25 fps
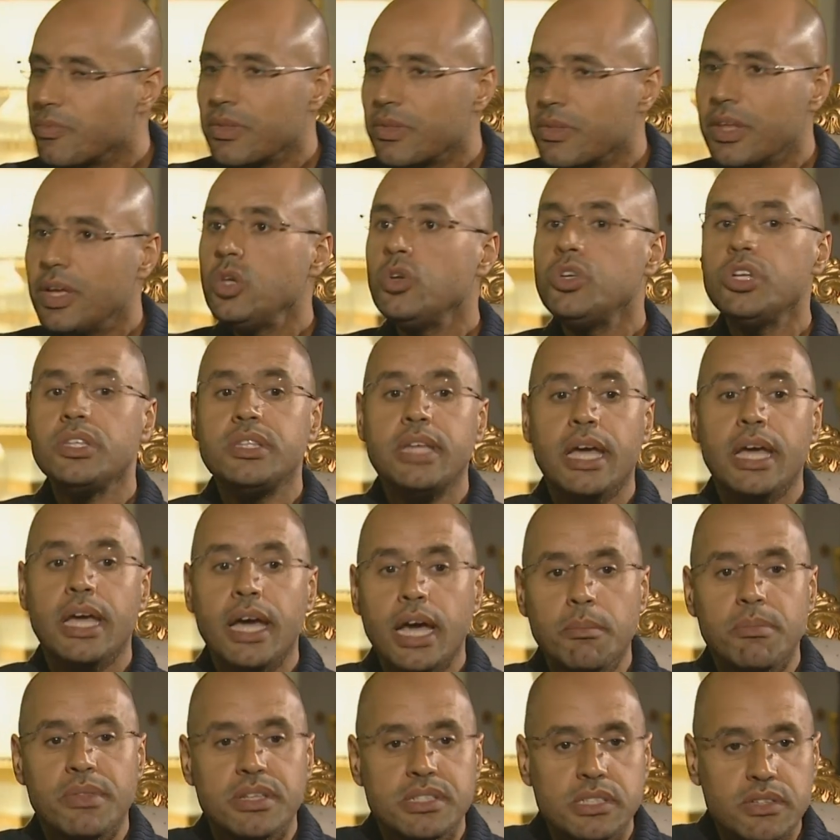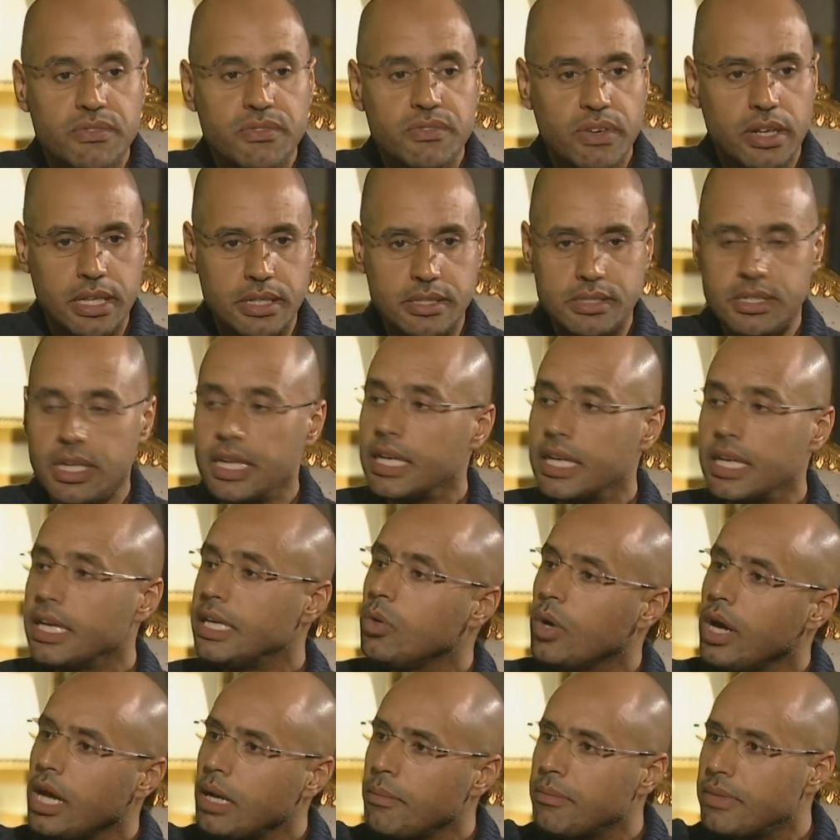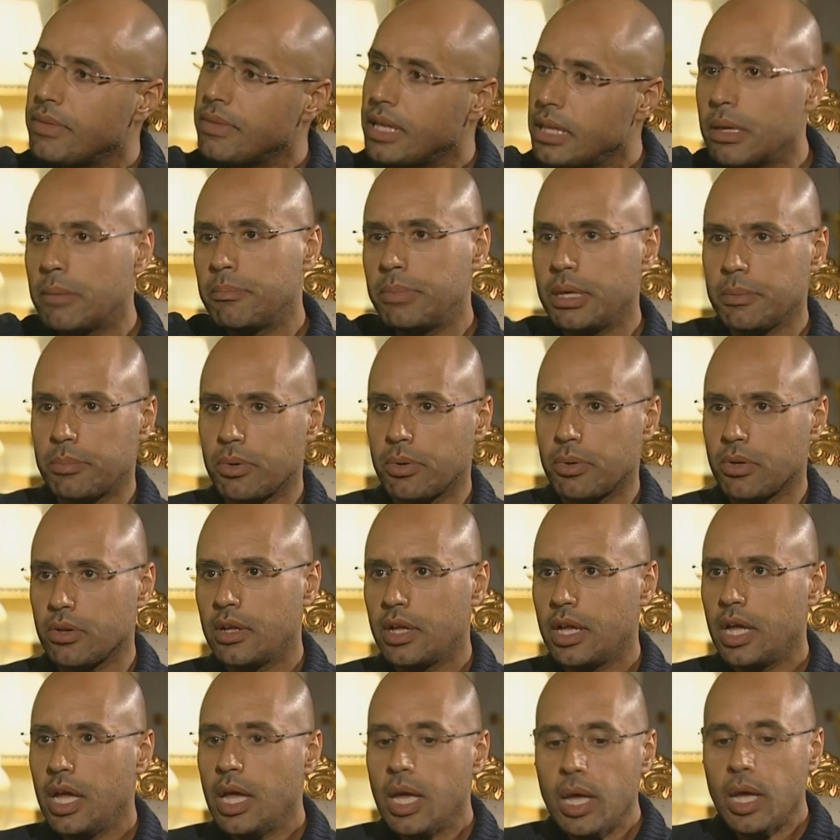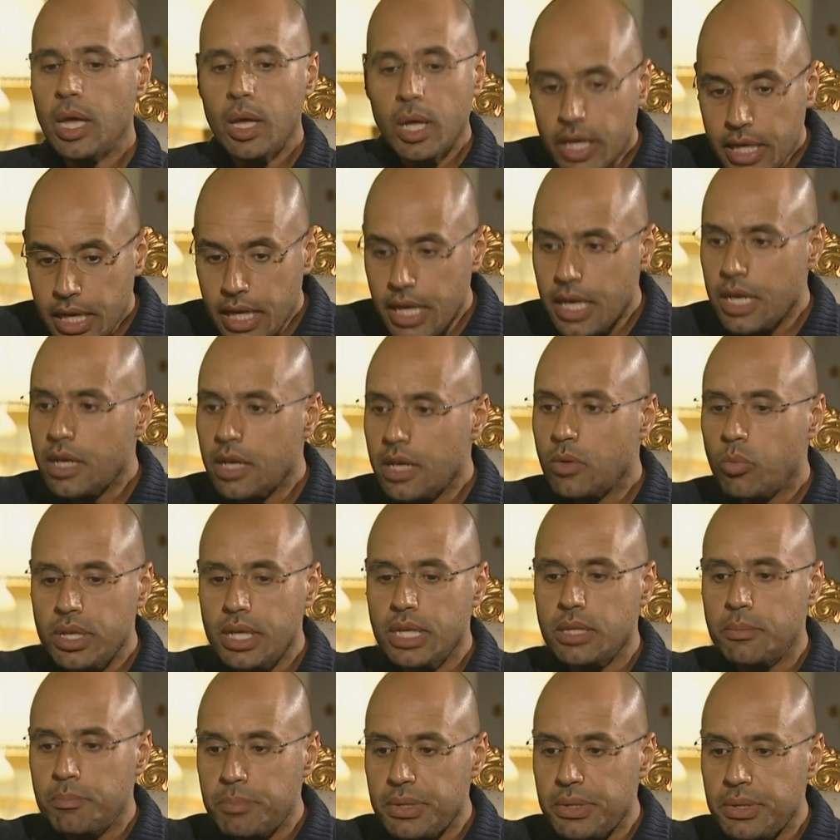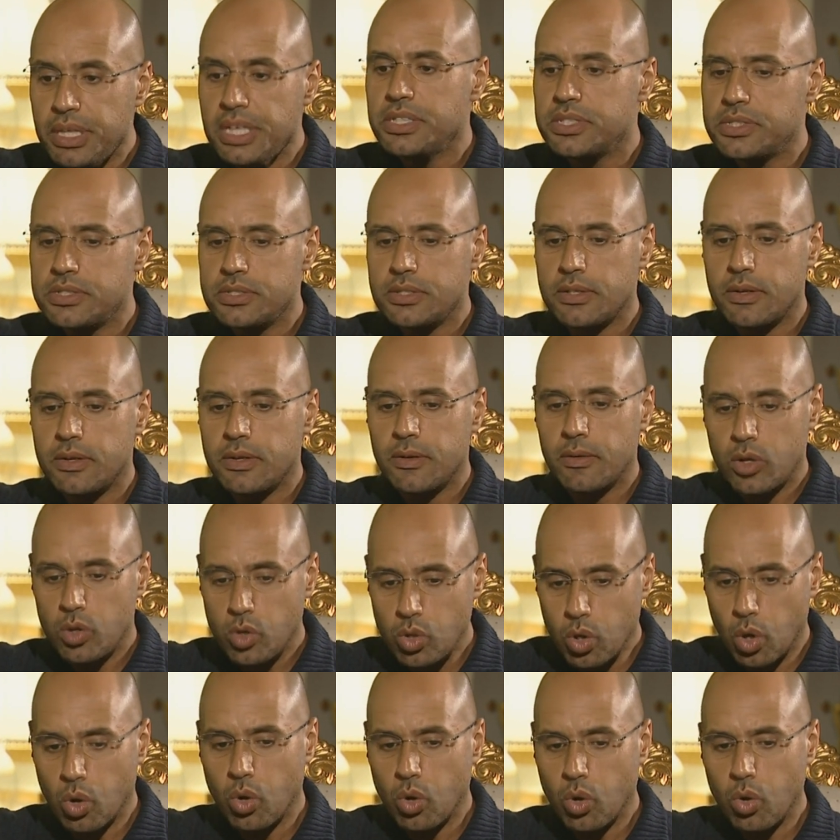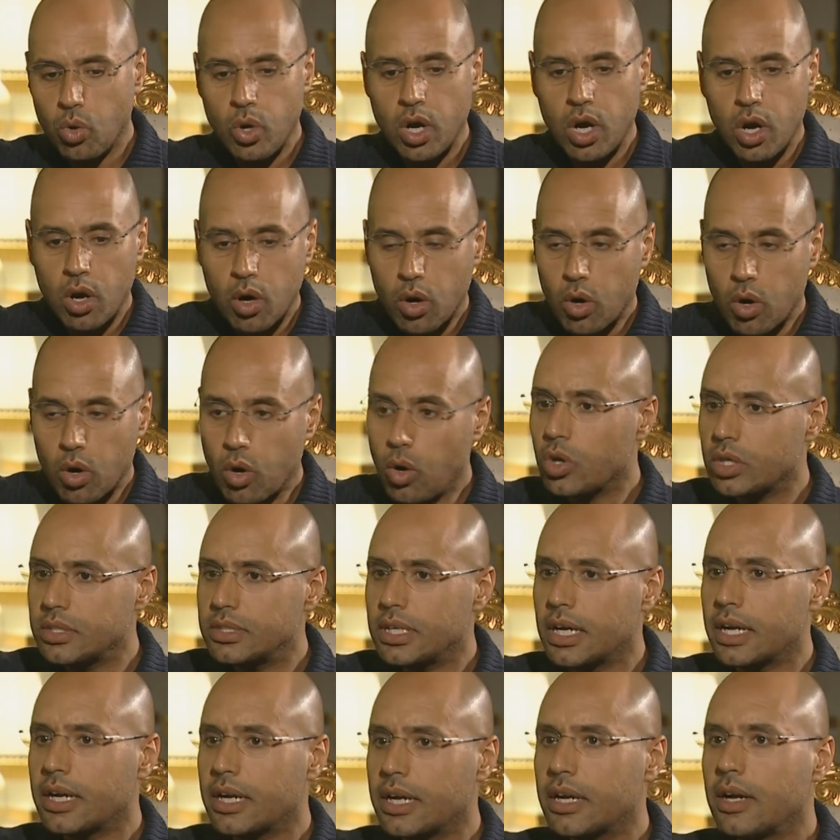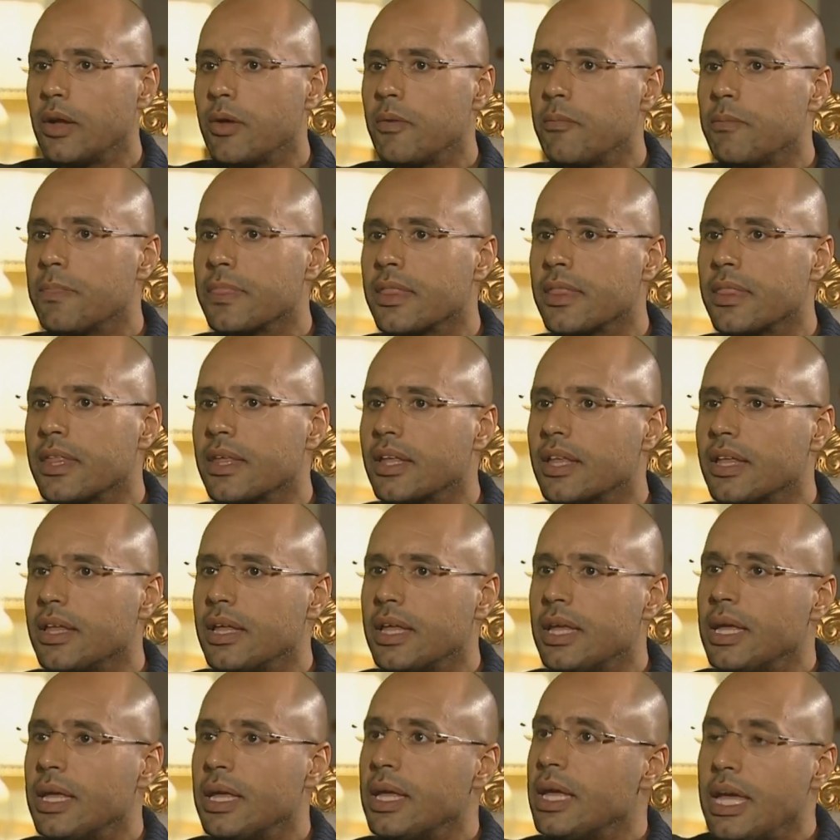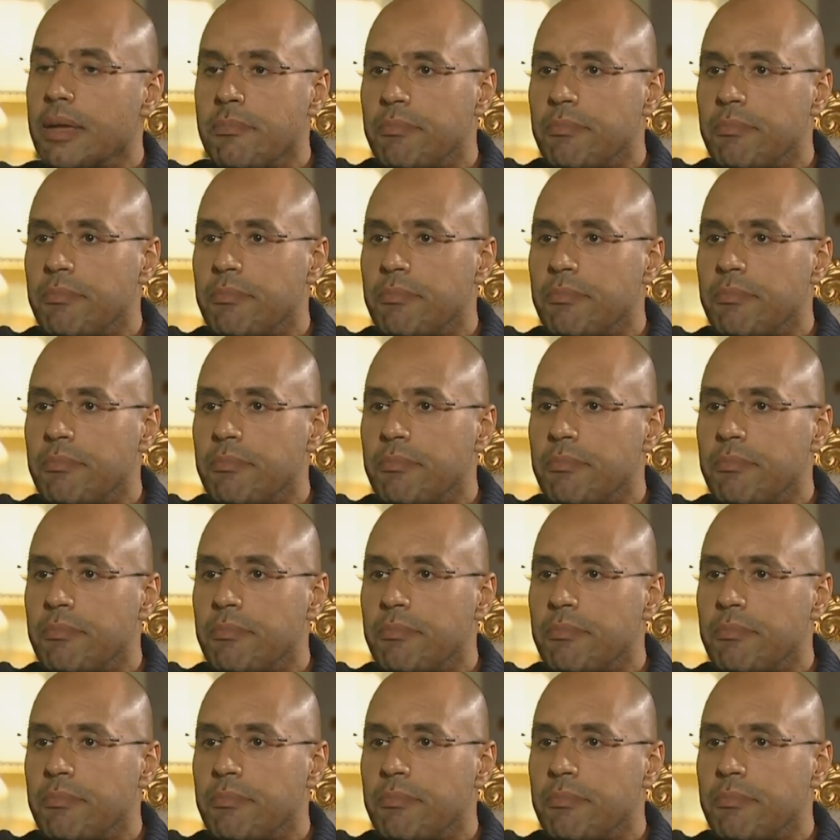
You should help the civilians. You help the Libyan people. Here we need peace, law, order. In